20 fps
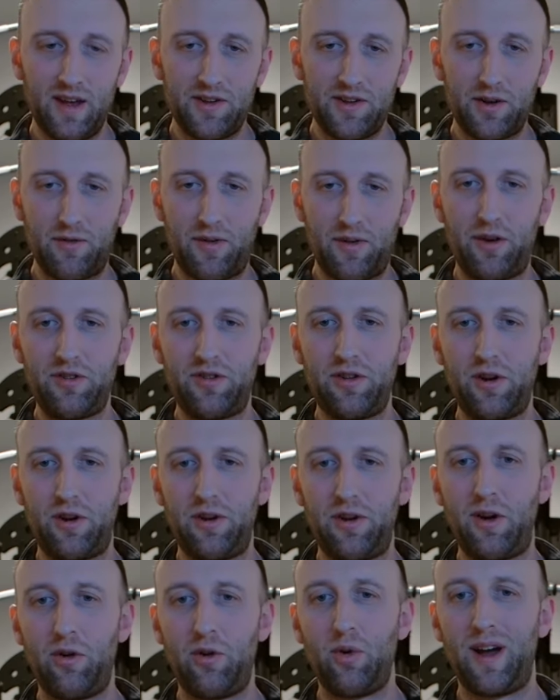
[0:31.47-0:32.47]
So for those who
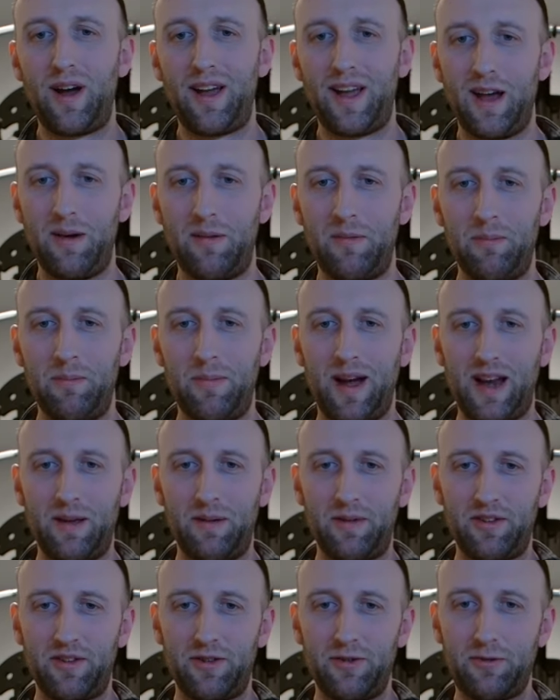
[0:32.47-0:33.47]
don't know who I am, my
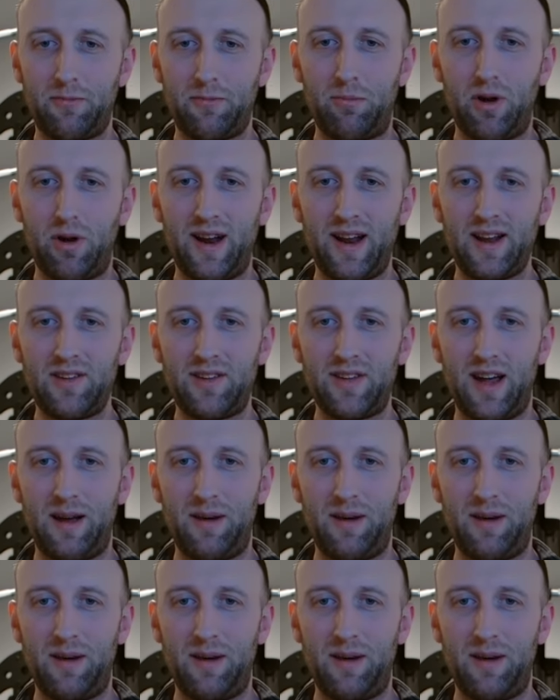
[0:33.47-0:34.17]
name is Luke Briggs.